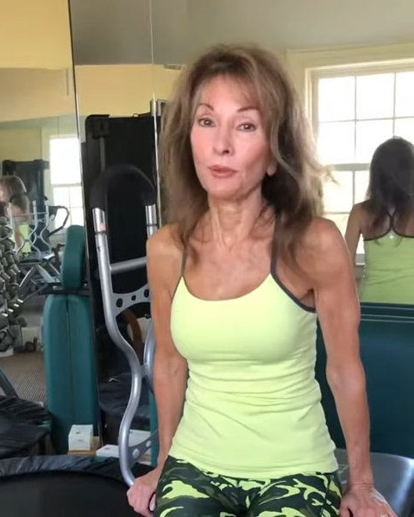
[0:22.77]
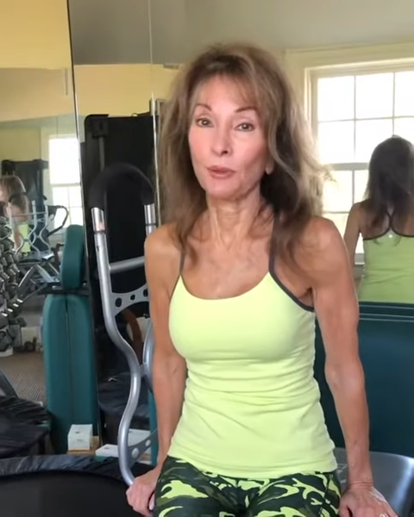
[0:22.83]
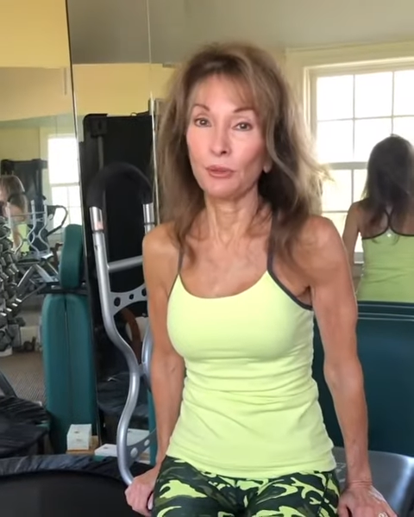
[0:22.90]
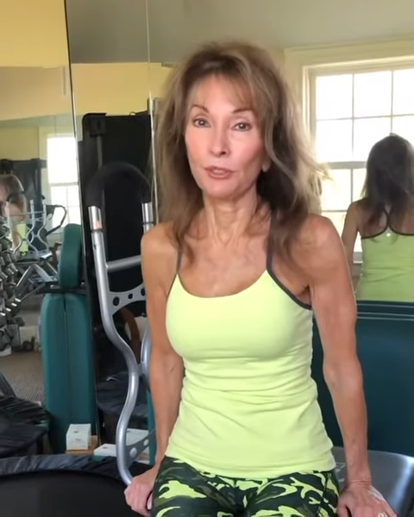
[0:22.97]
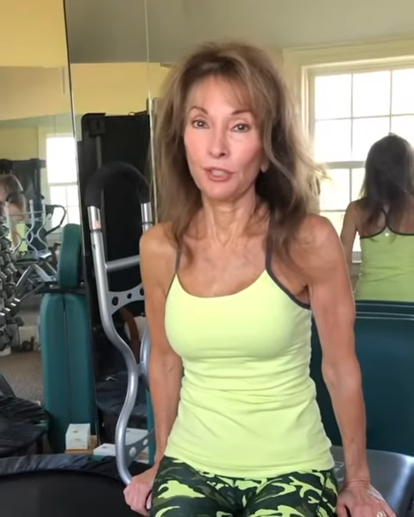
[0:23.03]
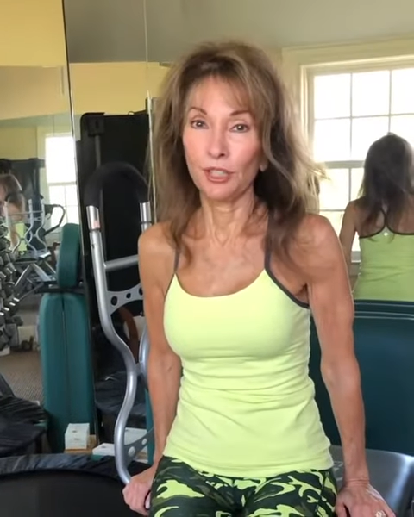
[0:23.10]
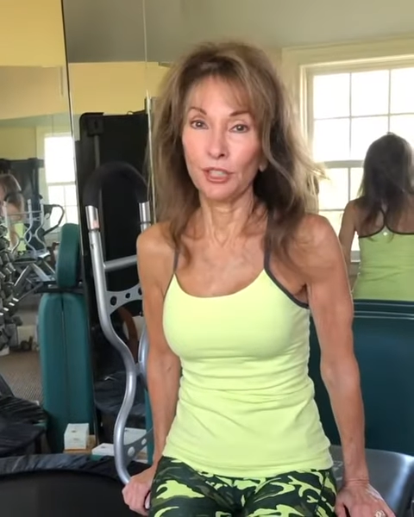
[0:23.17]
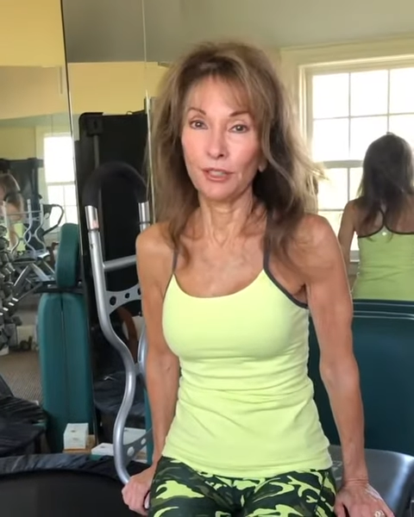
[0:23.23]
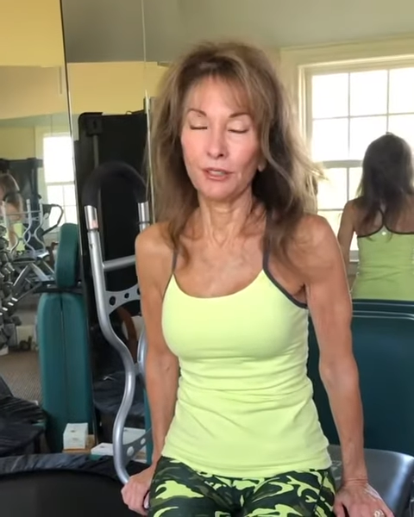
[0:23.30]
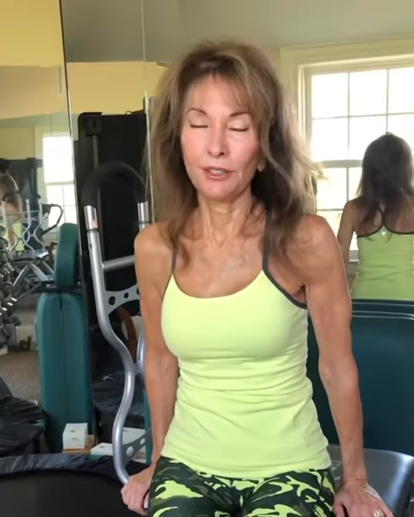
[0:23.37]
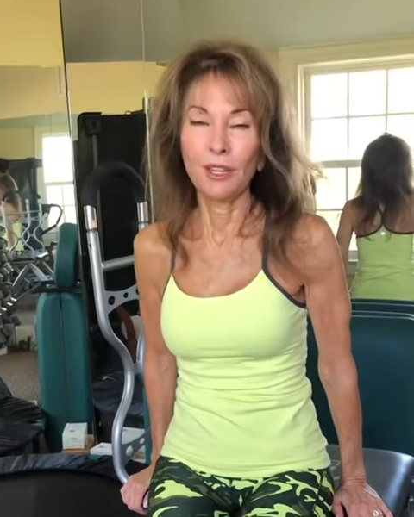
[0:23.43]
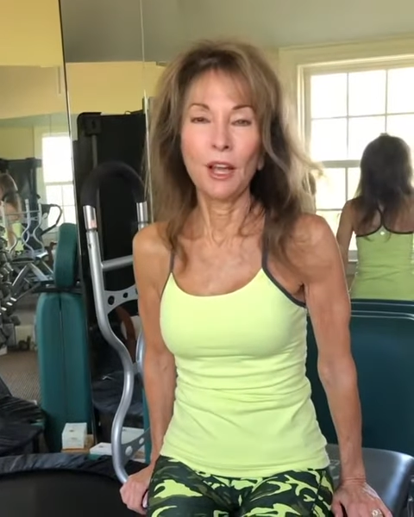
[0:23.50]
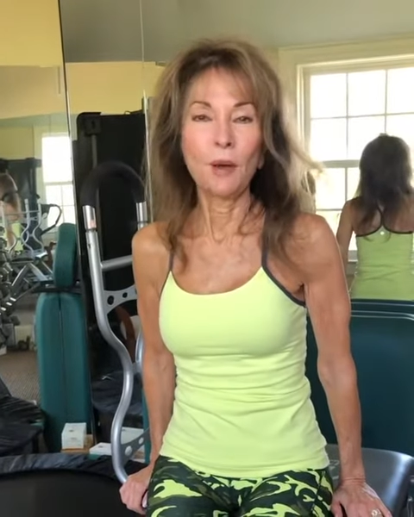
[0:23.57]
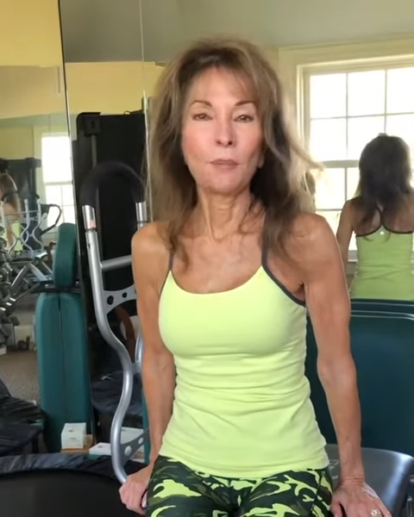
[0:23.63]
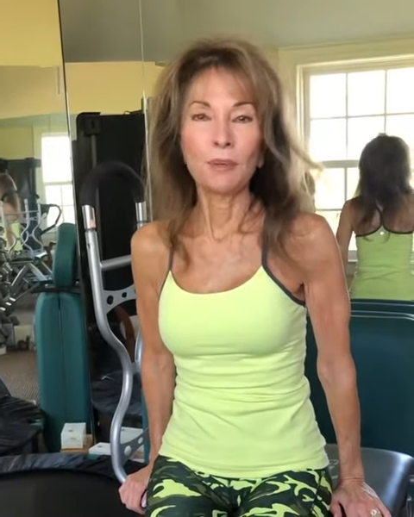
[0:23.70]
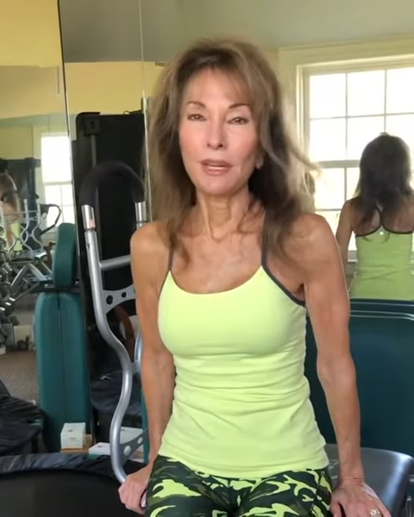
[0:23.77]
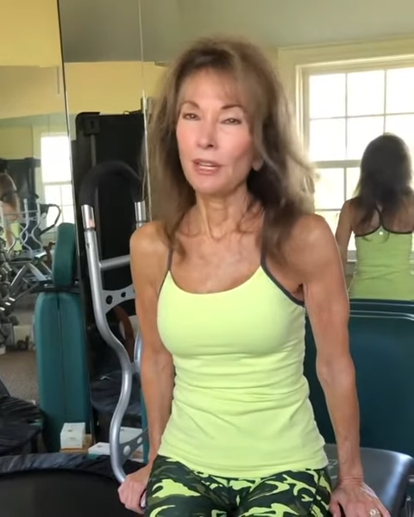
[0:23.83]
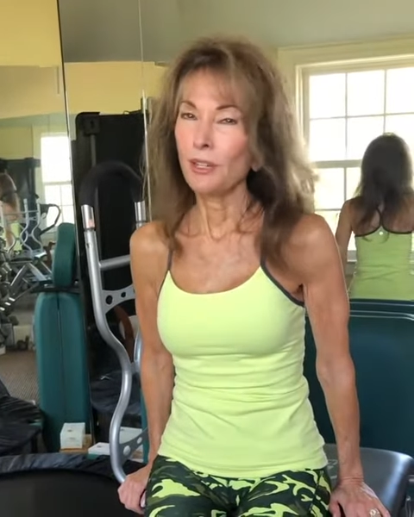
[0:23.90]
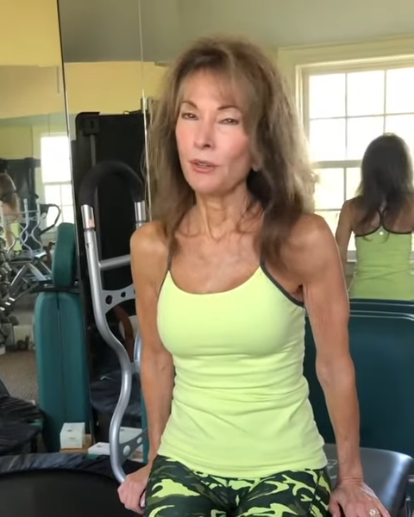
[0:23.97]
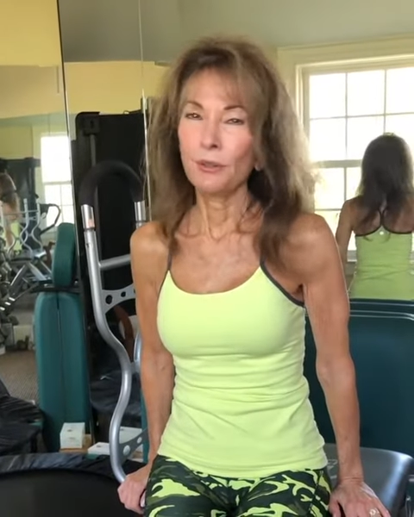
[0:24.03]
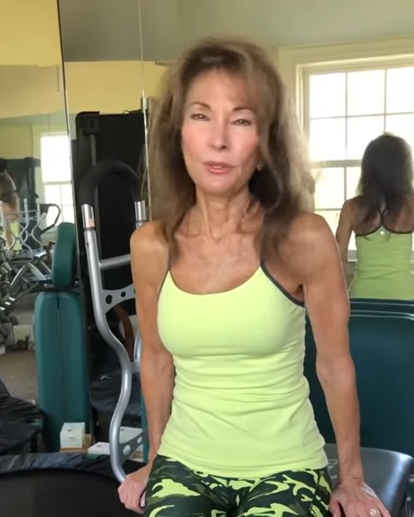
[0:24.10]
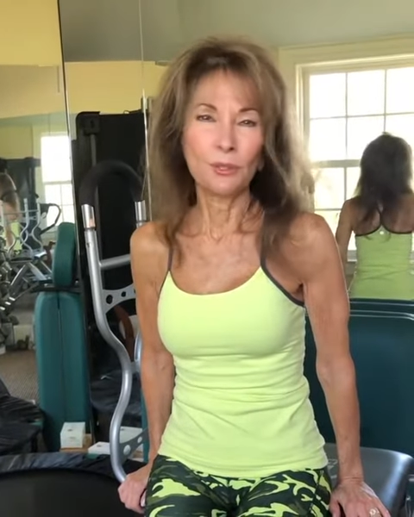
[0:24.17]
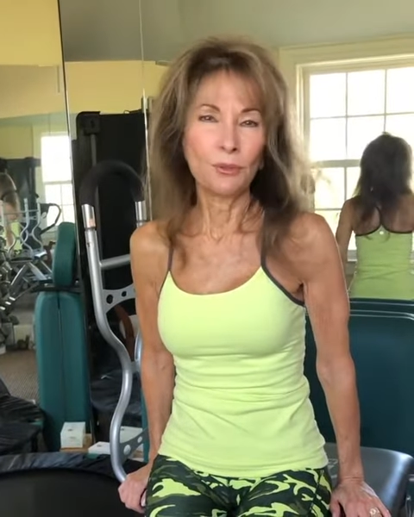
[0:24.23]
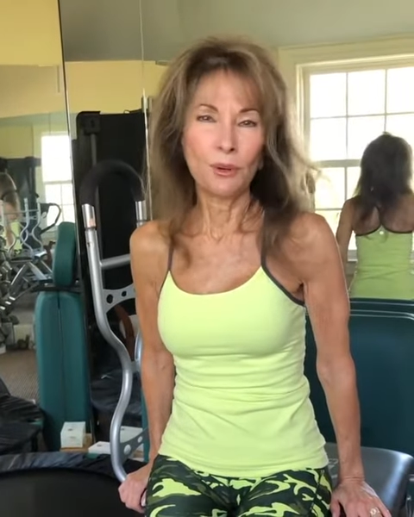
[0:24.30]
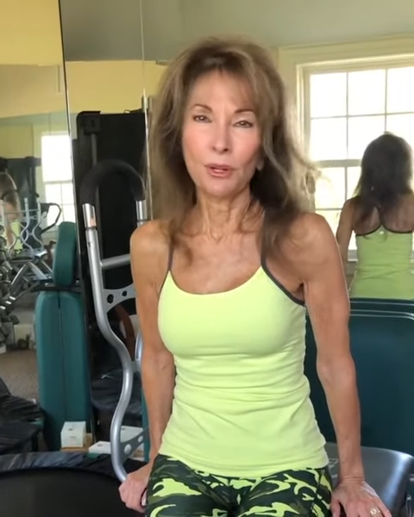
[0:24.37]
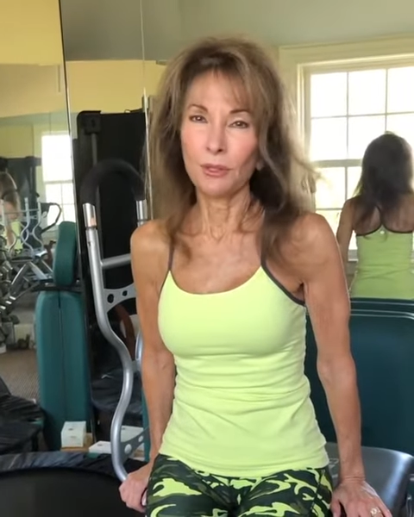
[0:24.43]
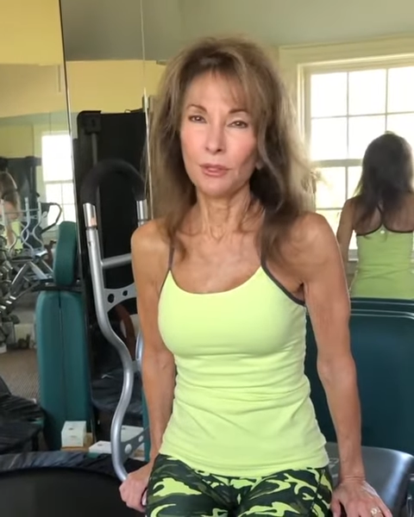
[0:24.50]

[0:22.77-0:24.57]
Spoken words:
Pro chair, but I know you all